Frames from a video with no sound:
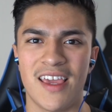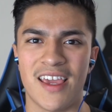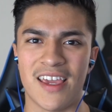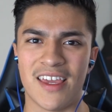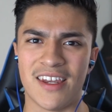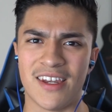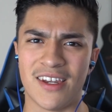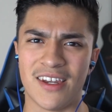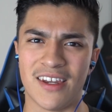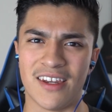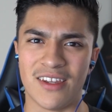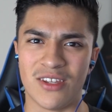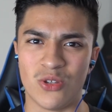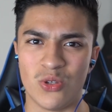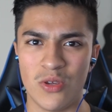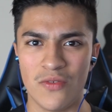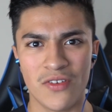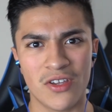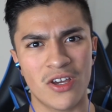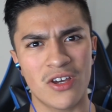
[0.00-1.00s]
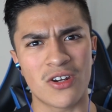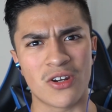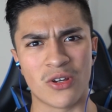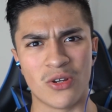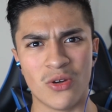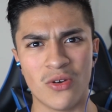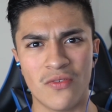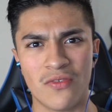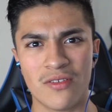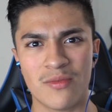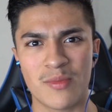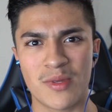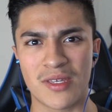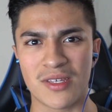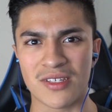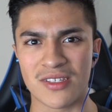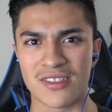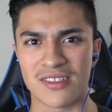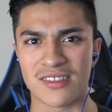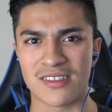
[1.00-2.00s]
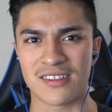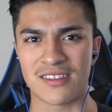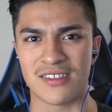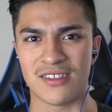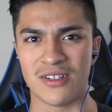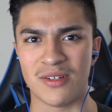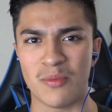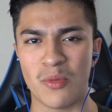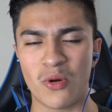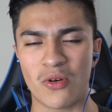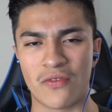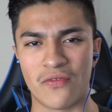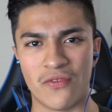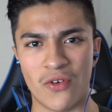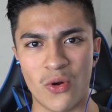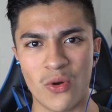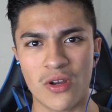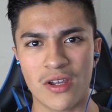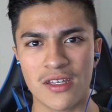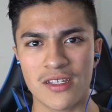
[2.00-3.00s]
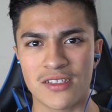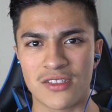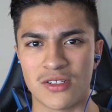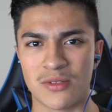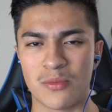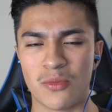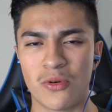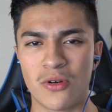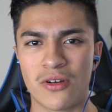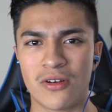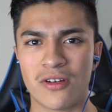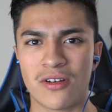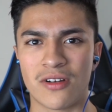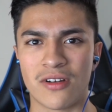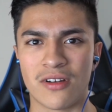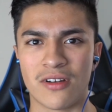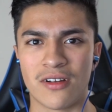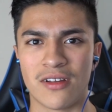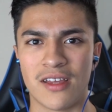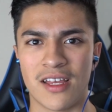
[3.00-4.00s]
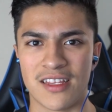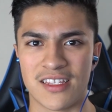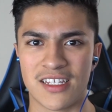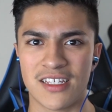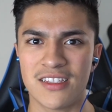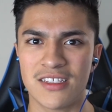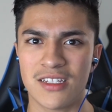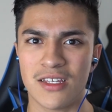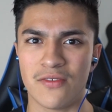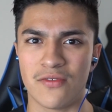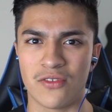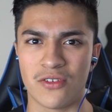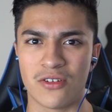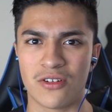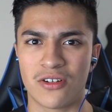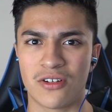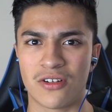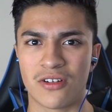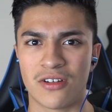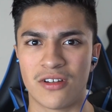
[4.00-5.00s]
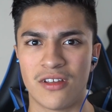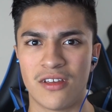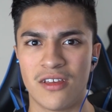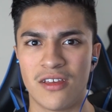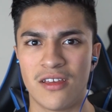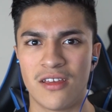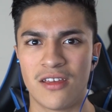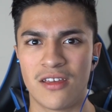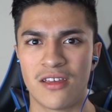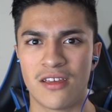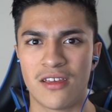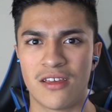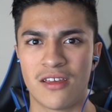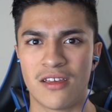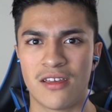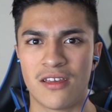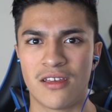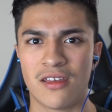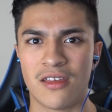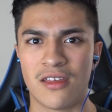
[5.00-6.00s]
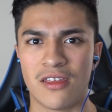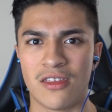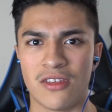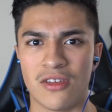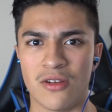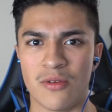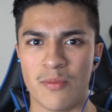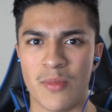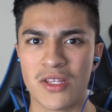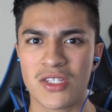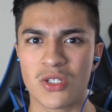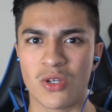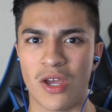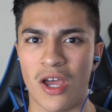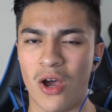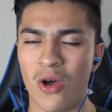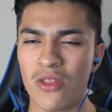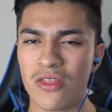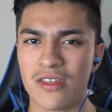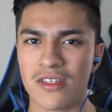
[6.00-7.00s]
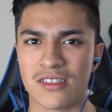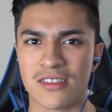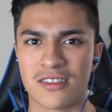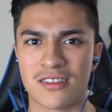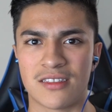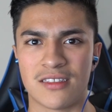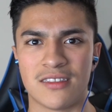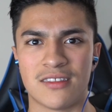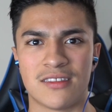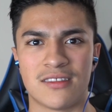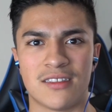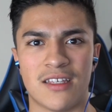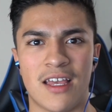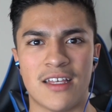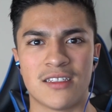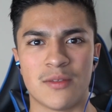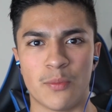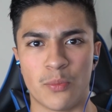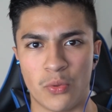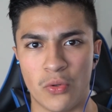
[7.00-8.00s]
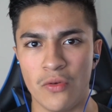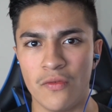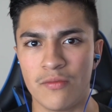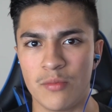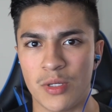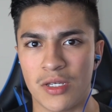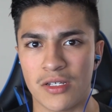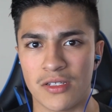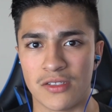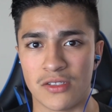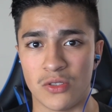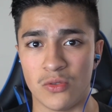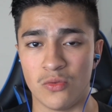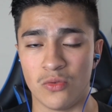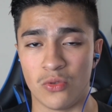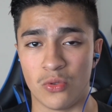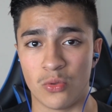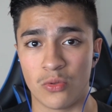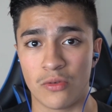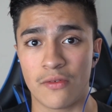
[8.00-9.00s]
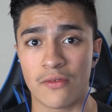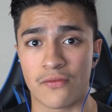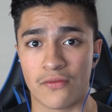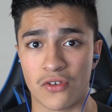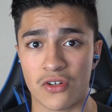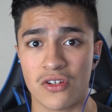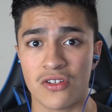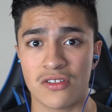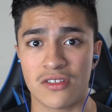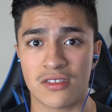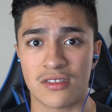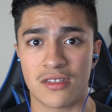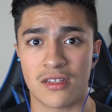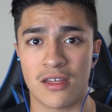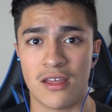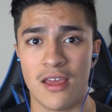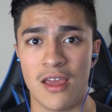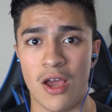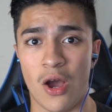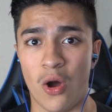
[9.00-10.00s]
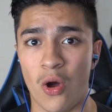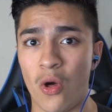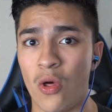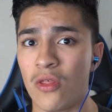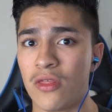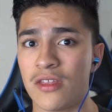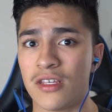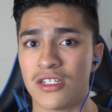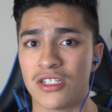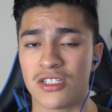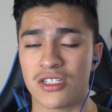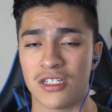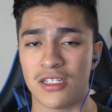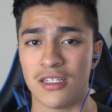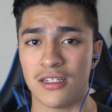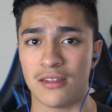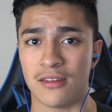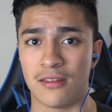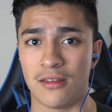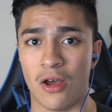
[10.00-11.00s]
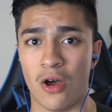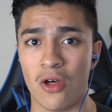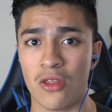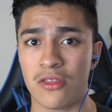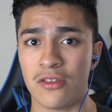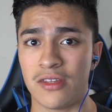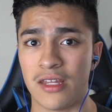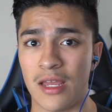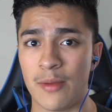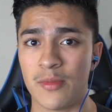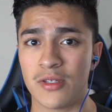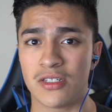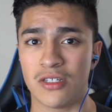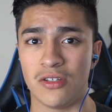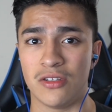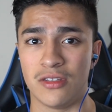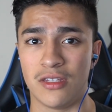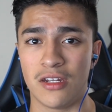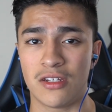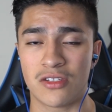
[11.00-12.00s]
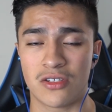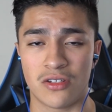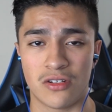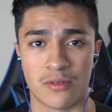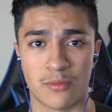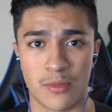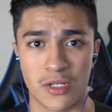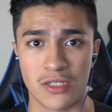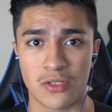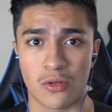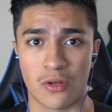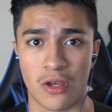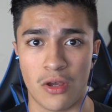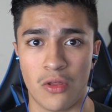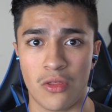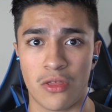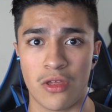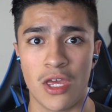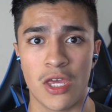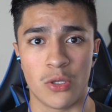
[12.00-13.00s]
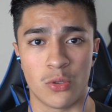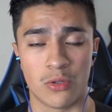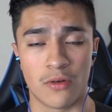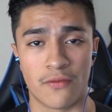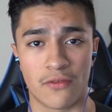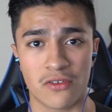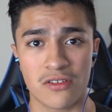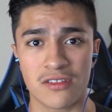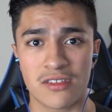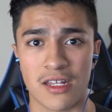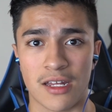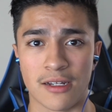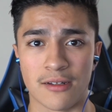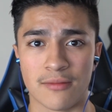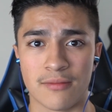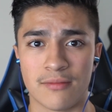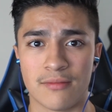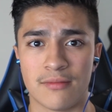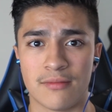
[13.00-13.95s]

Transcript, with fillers: and you even got a girlfriend because you're more focused, you're more attentive, you're your mental health is, is has improved because you, you reversed all this shit, all the damage that you did to your mental health, you reversed that.